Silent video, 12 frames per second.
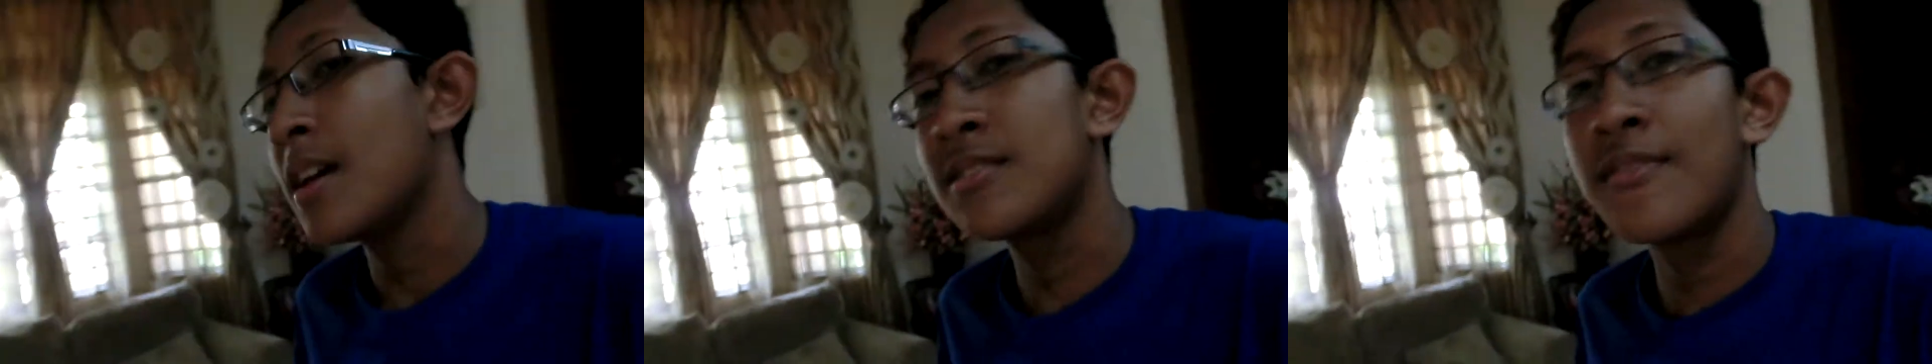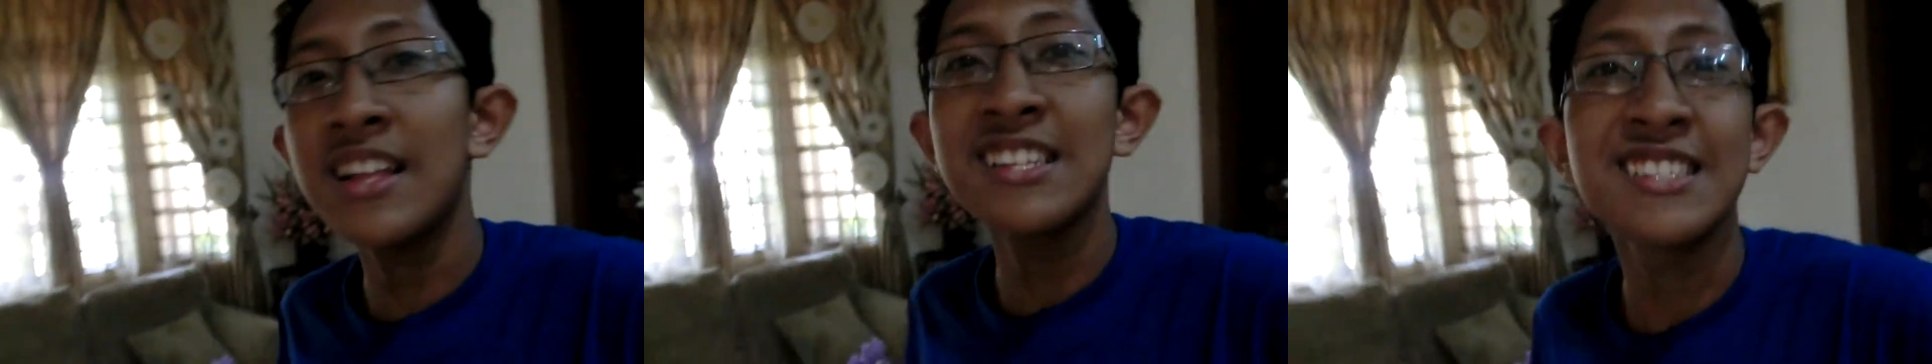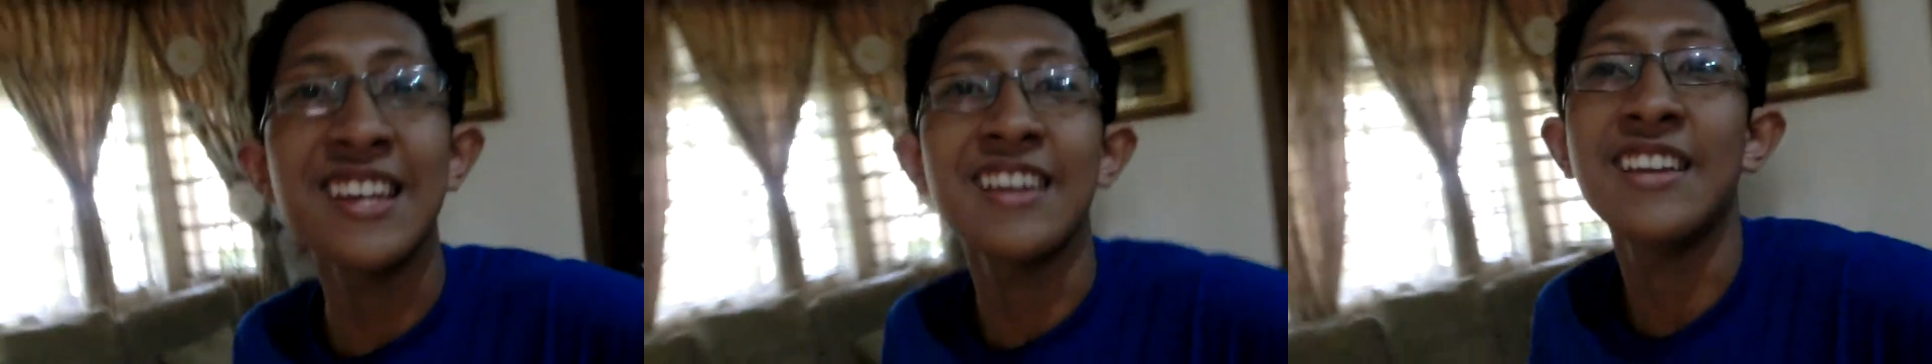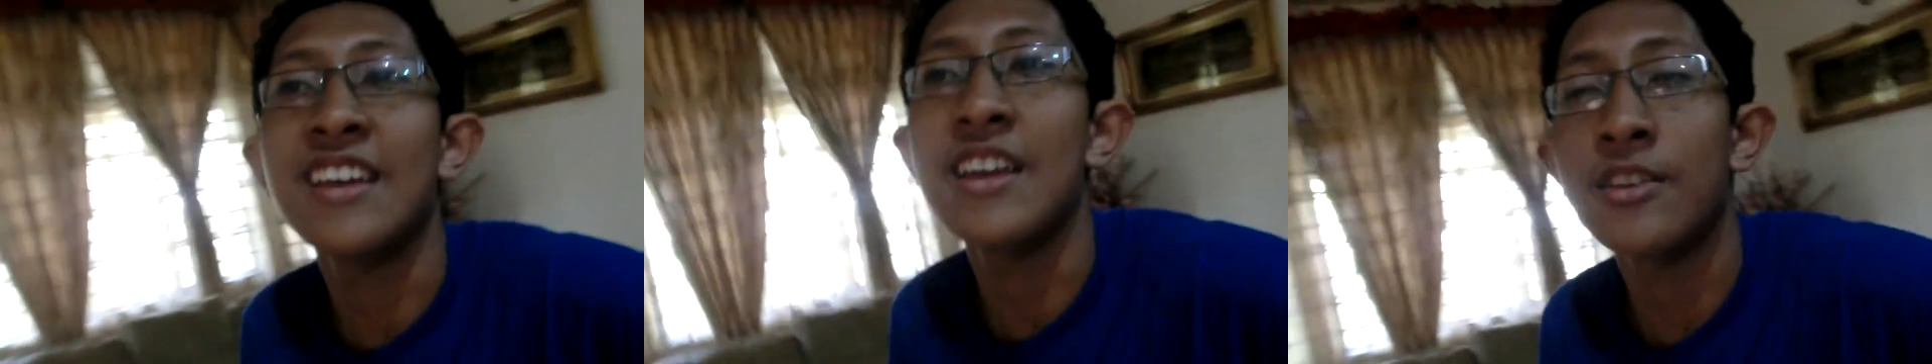It's
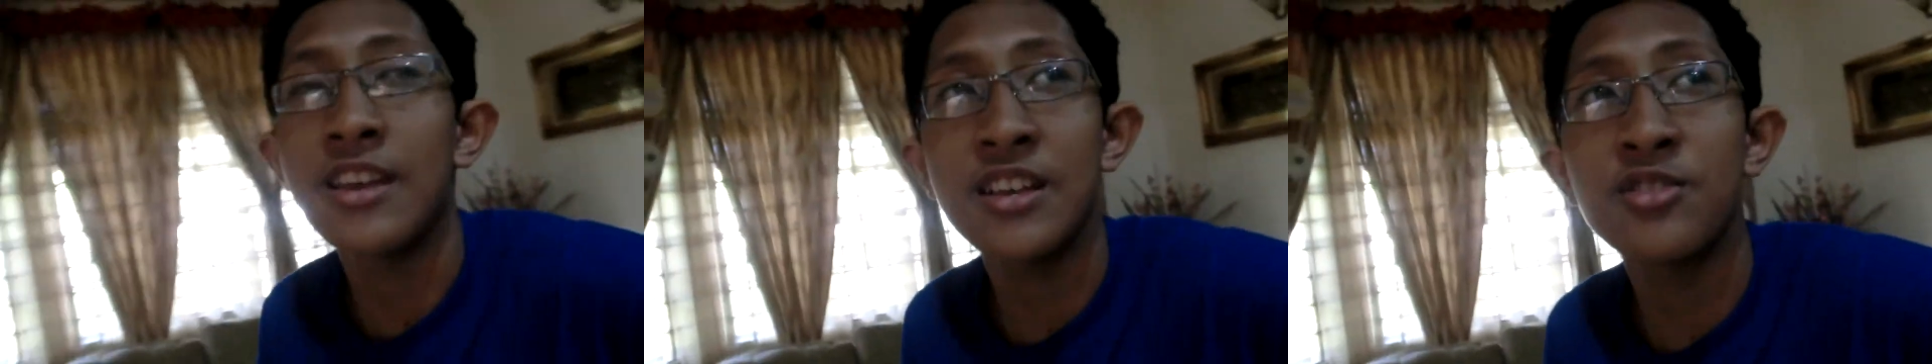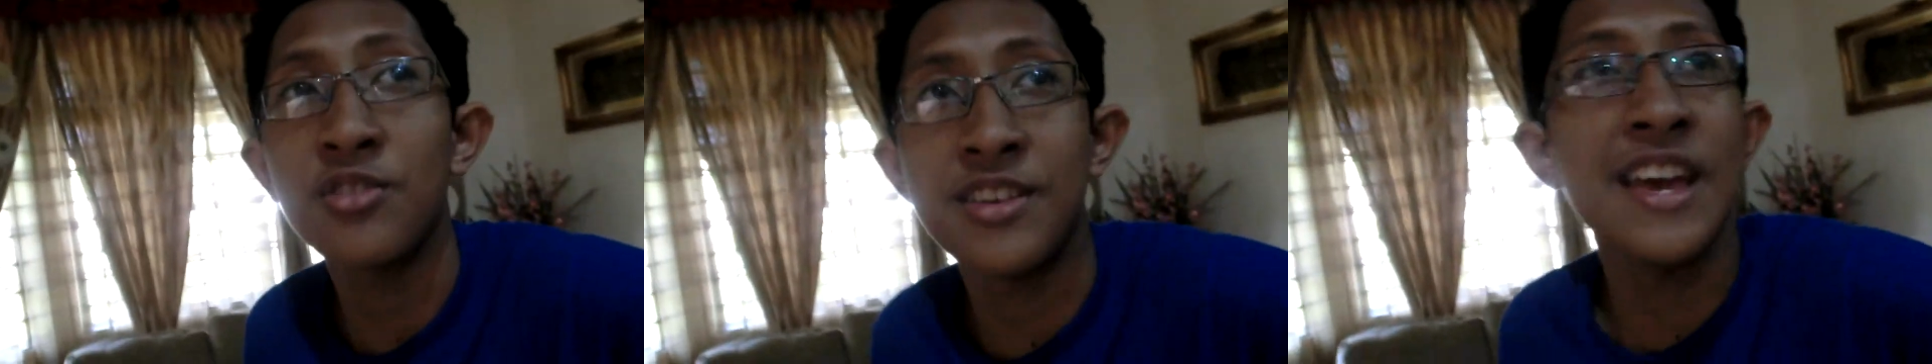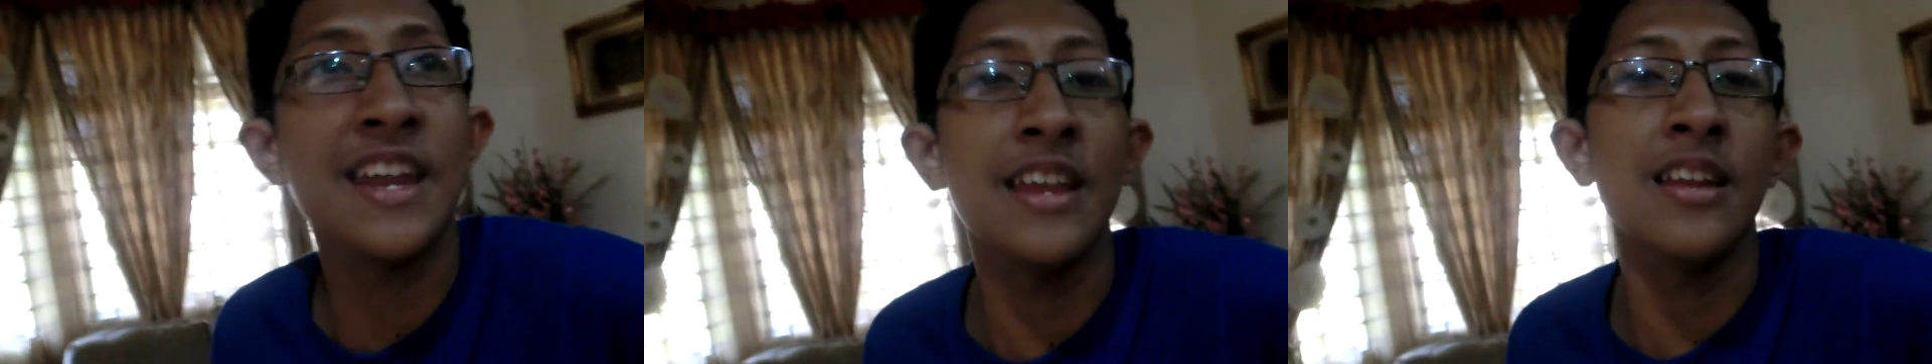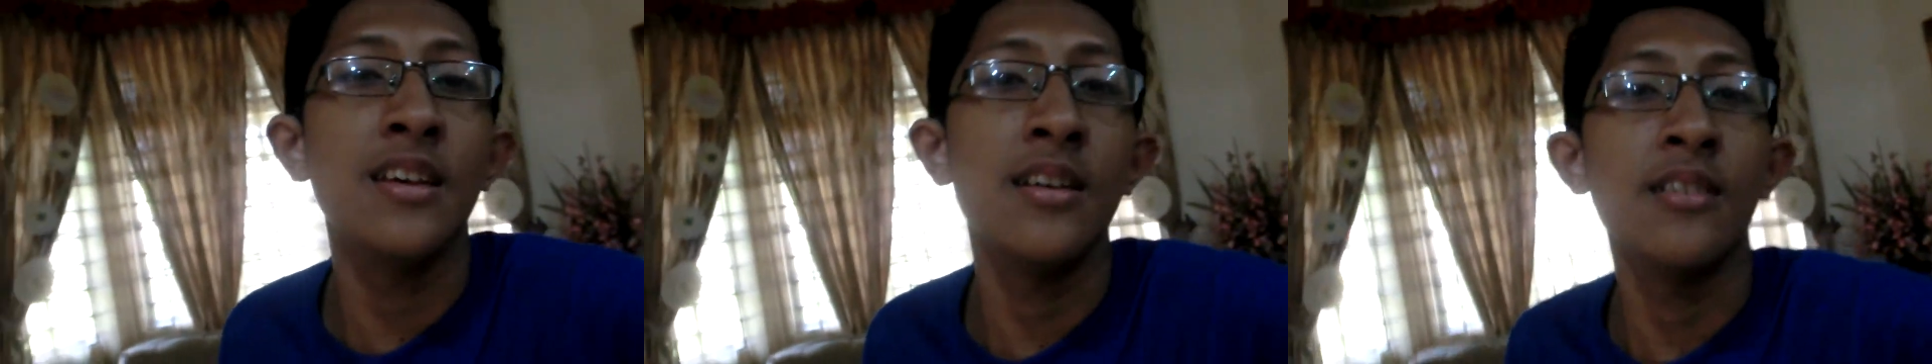Valentine's Day, okay? So get
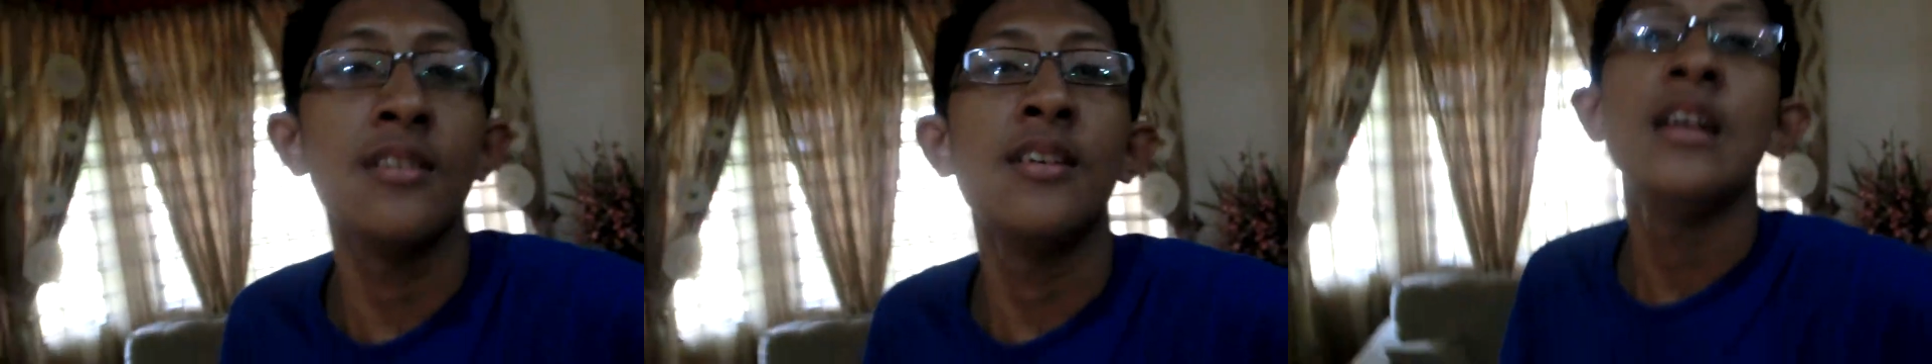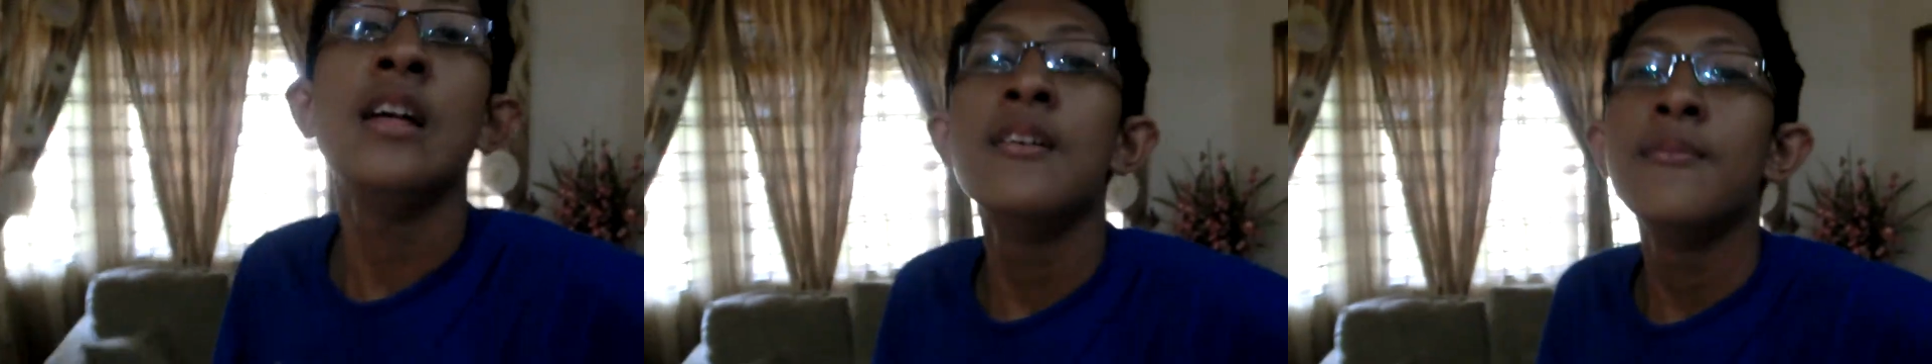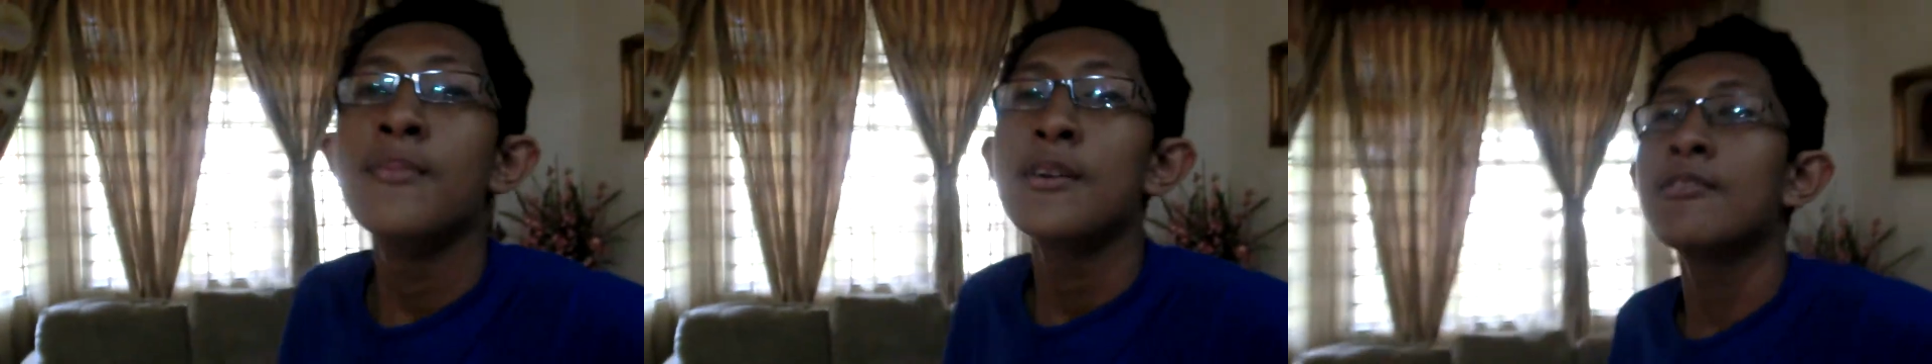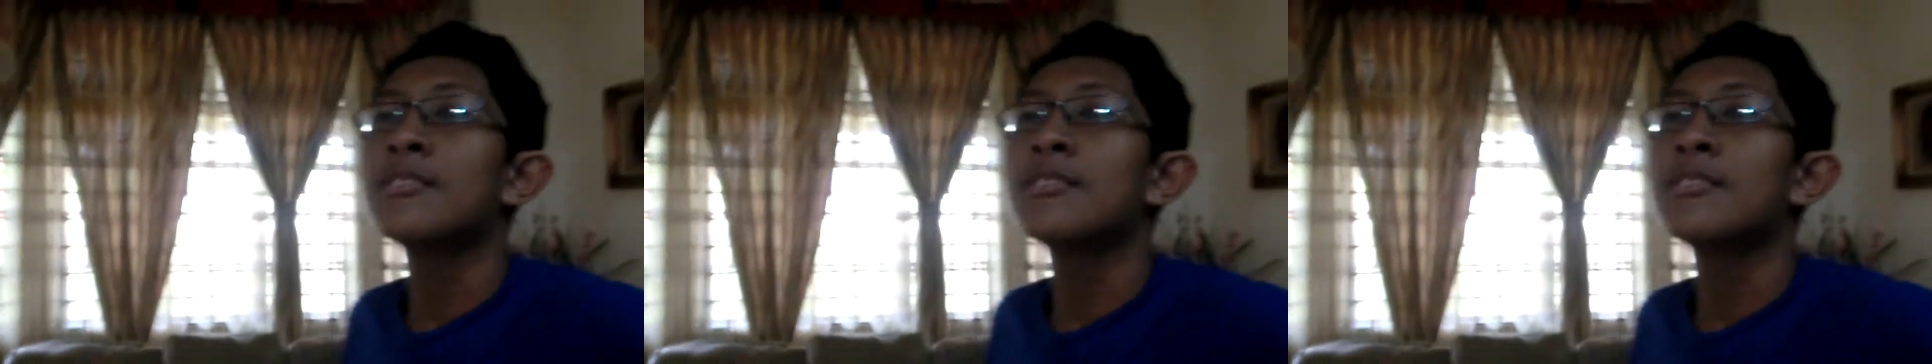it. By the way,